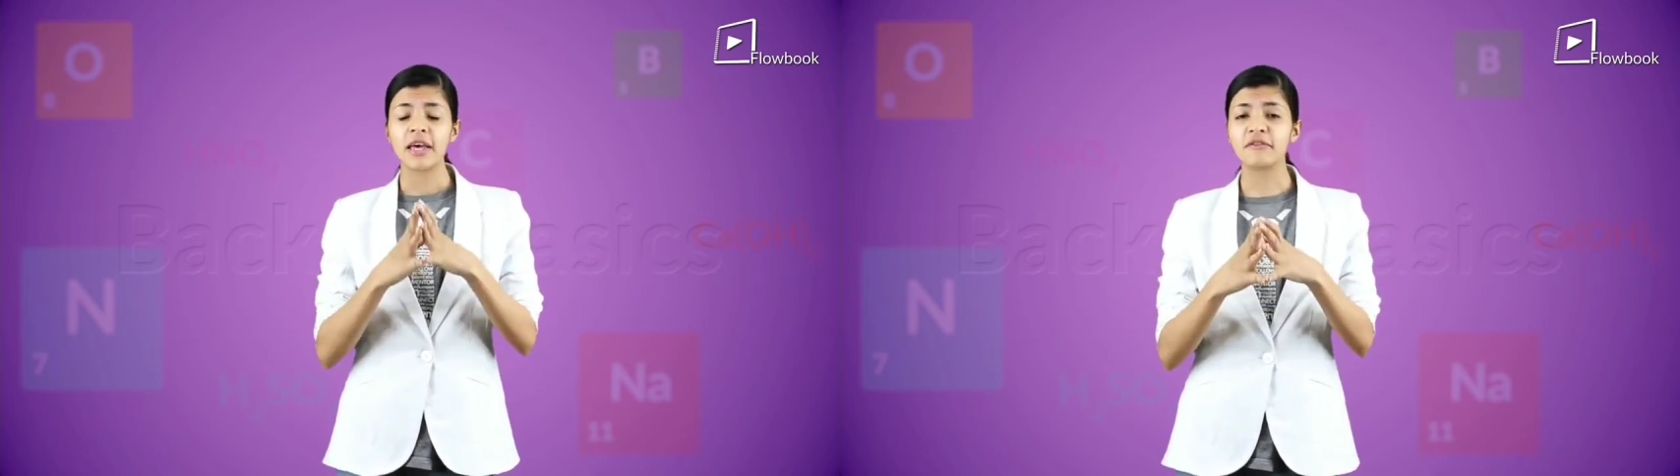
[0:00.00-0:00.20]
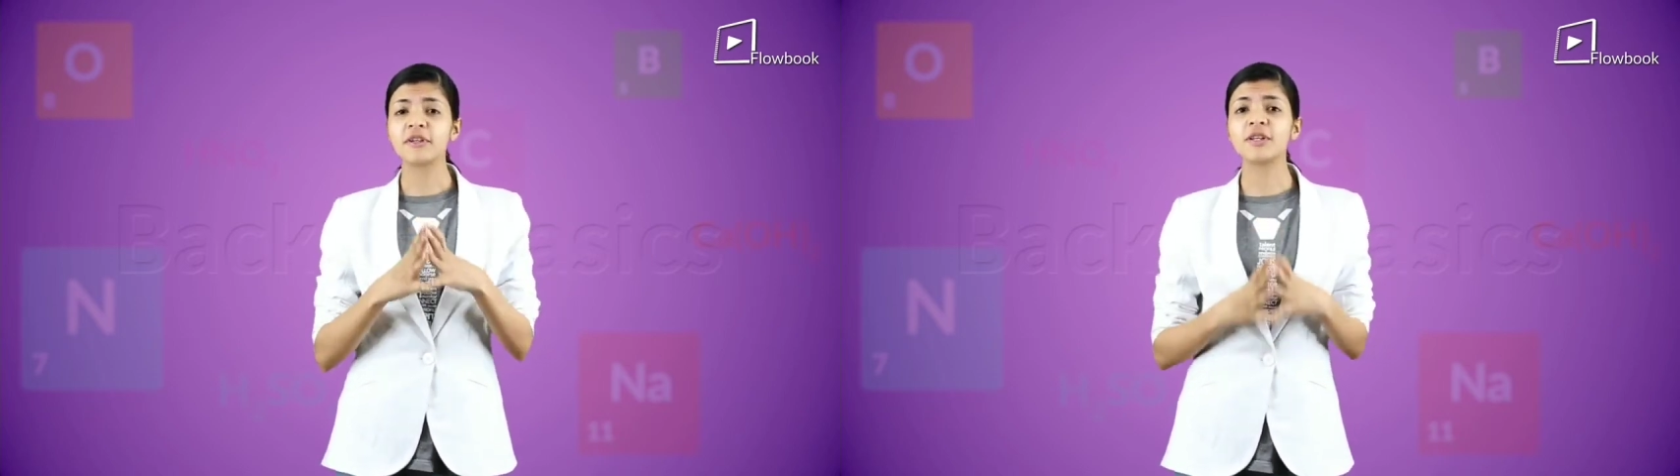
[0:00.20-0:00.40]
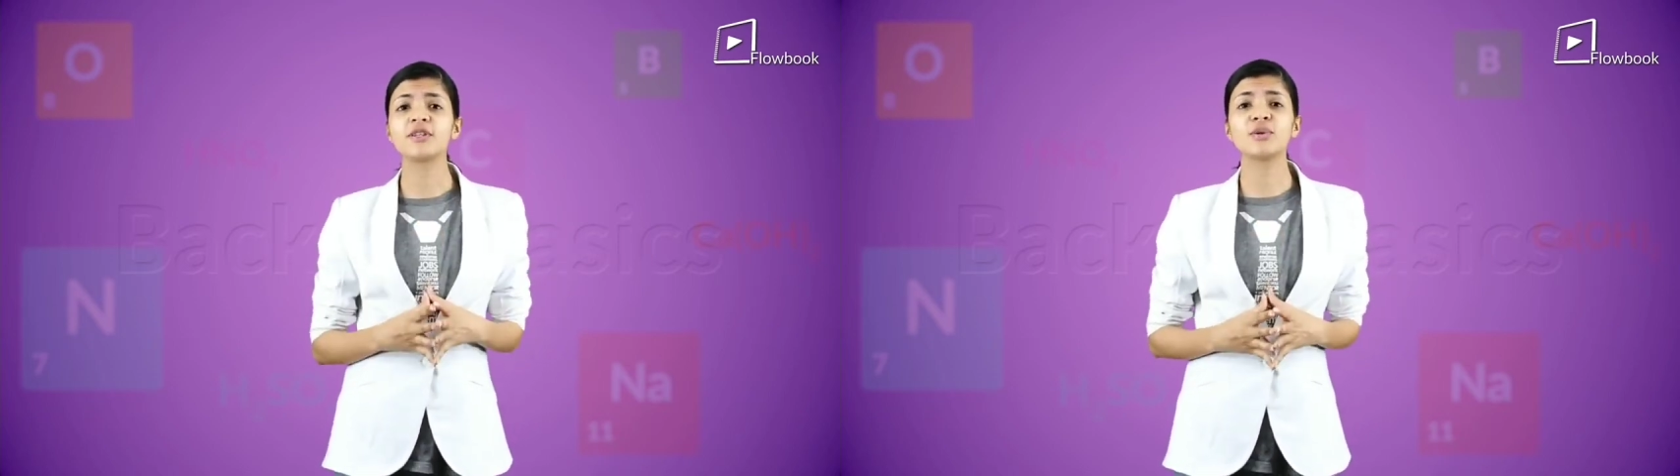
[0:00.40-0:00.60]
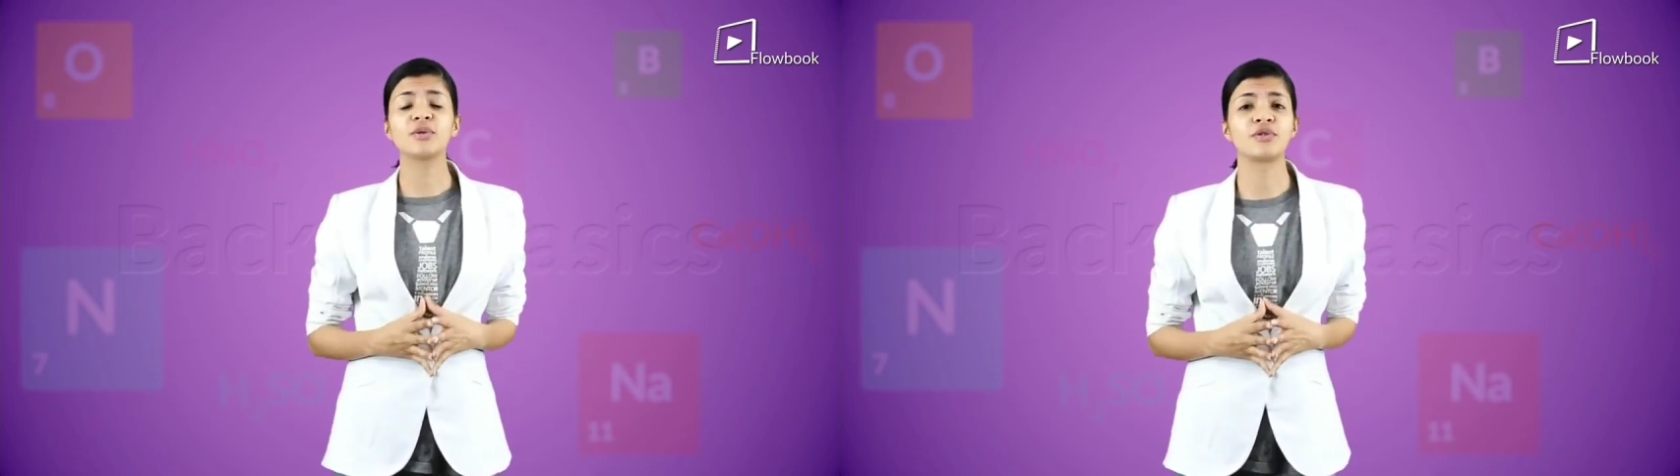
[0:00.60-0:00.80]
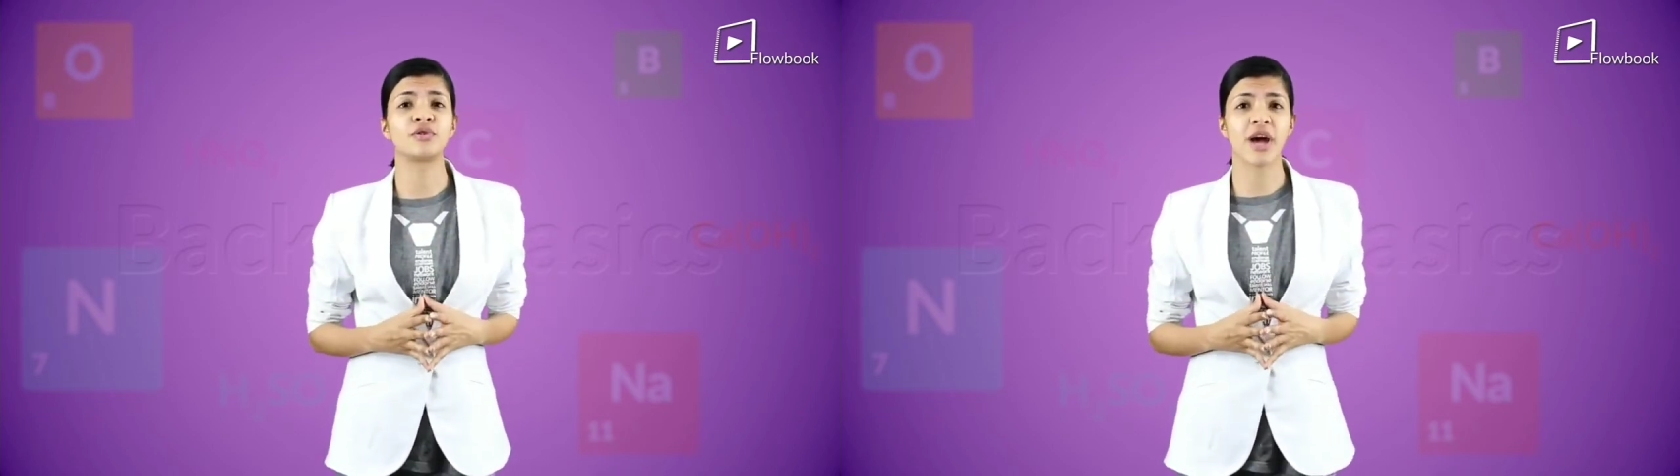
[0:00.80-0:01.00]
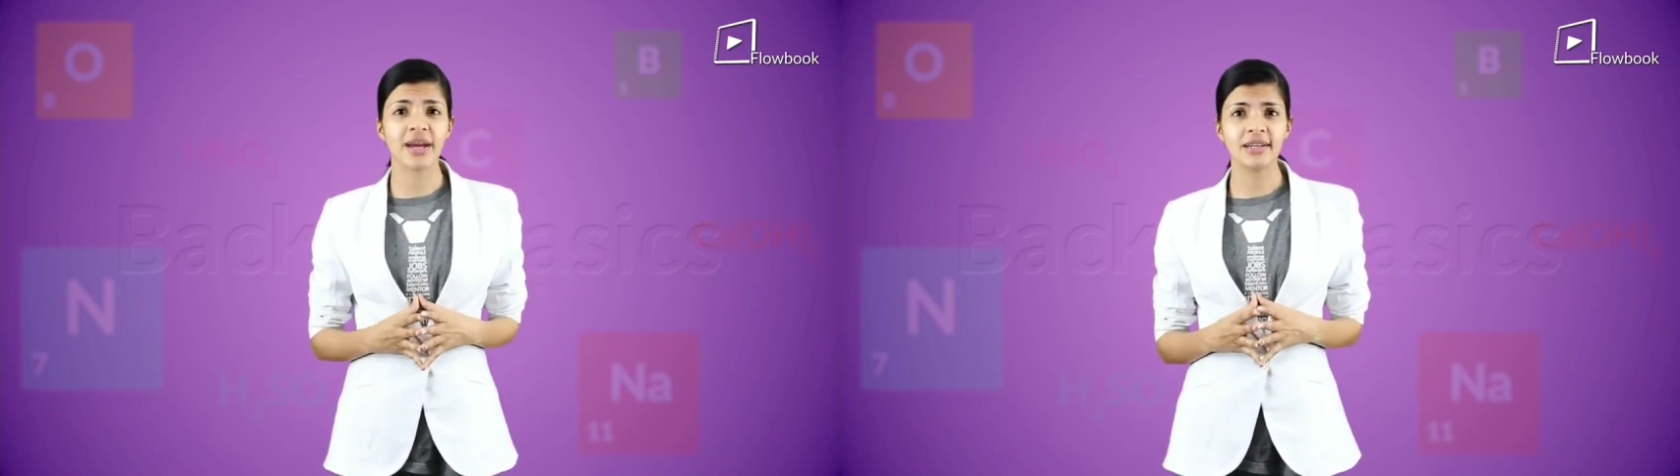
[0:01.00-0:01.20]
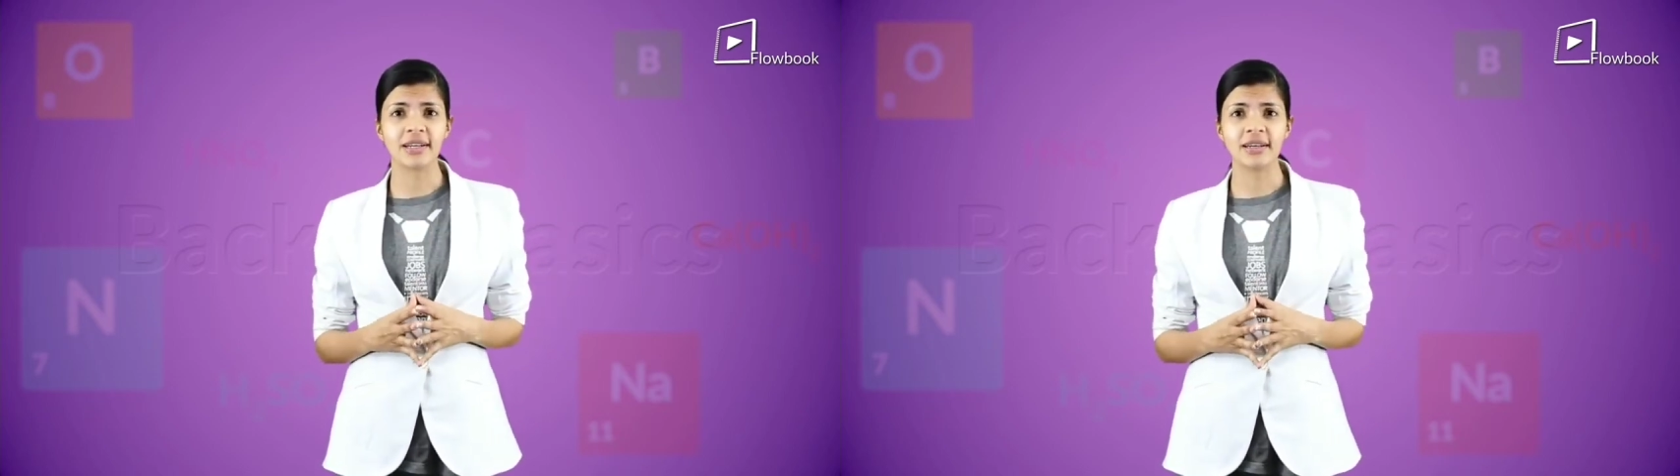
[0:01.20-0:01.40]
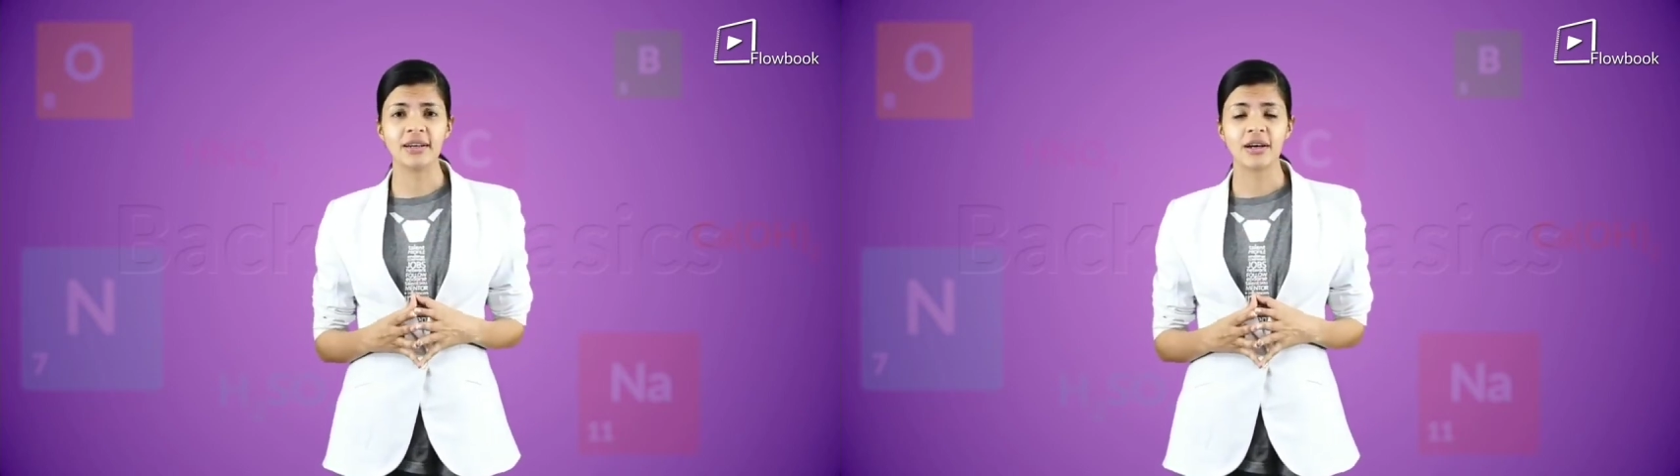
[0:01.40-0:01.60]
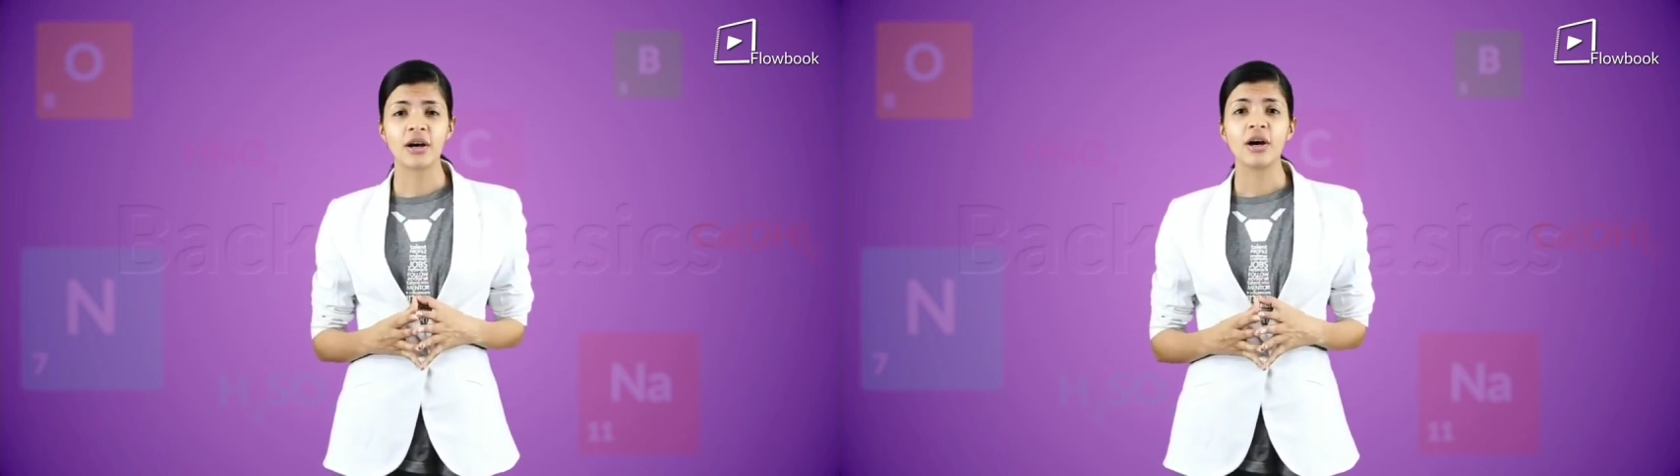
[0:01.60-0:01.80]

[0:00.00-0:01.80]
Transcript: If it is used rightly,